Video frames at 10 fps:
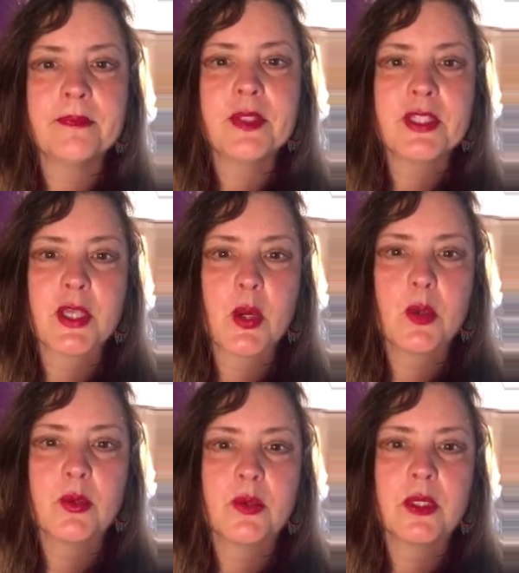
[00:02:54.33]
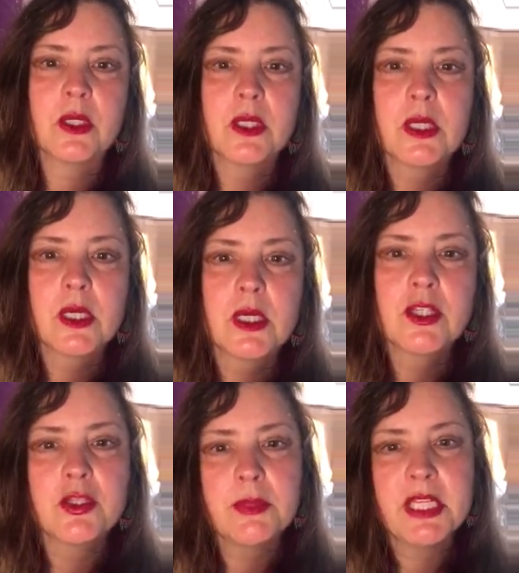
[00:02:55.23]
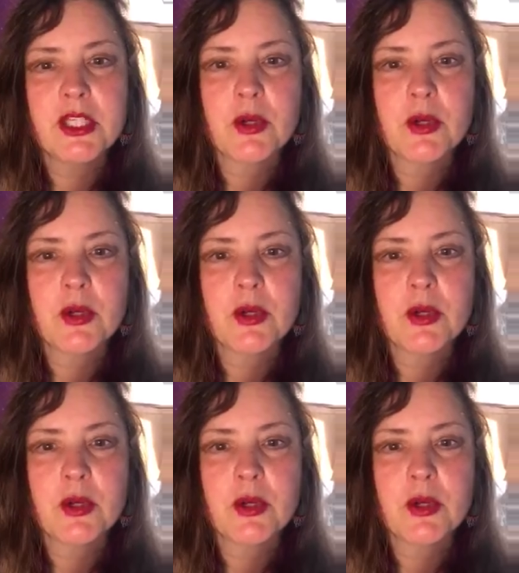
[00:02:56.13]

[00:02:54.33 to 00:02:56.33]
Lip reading: So to me,